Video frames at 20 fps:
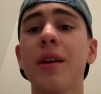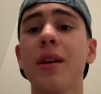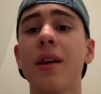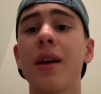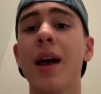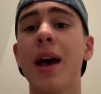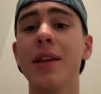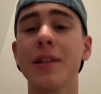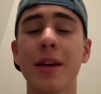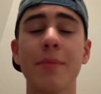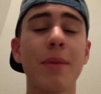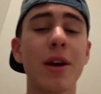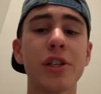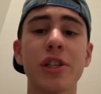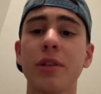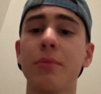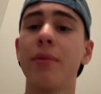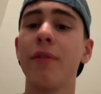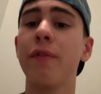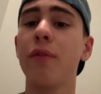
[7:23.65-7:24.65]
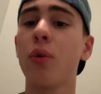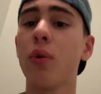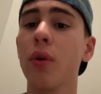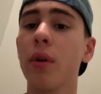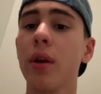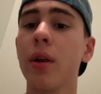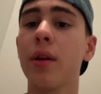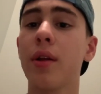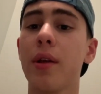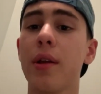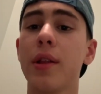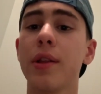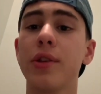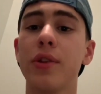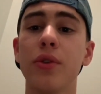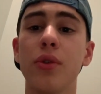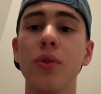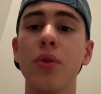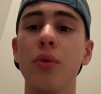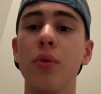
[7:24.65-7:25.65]
as I mentioned before,
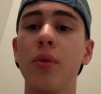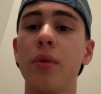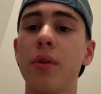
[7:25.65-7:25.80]
to